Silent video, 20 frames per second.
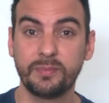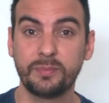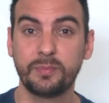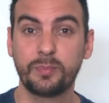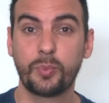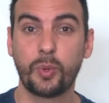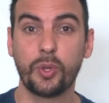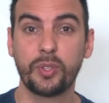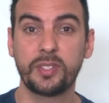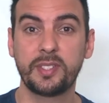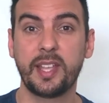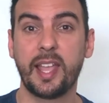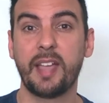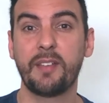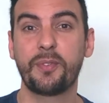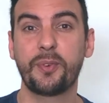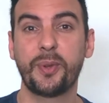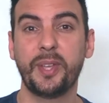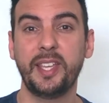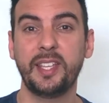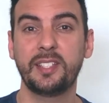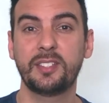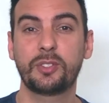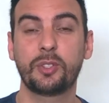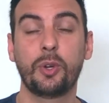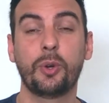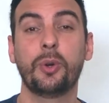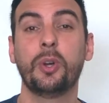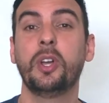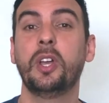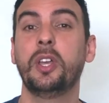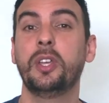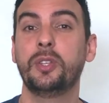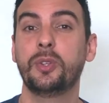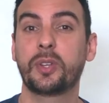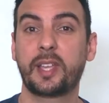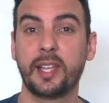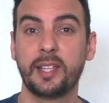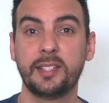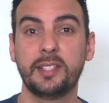posting every week, so you
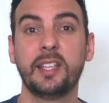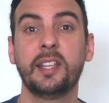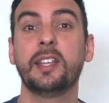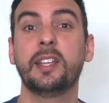can